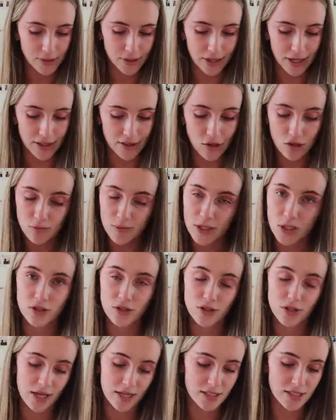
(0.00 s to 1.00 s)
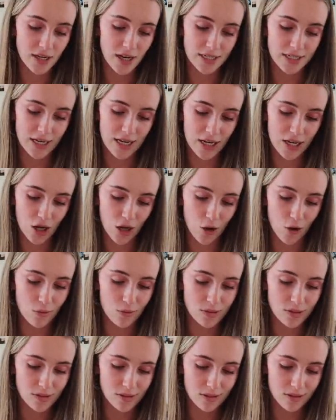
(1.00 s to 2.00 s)
So yeah those are my 2019
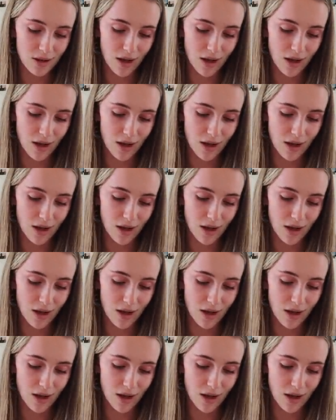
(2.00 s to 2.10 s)
goals.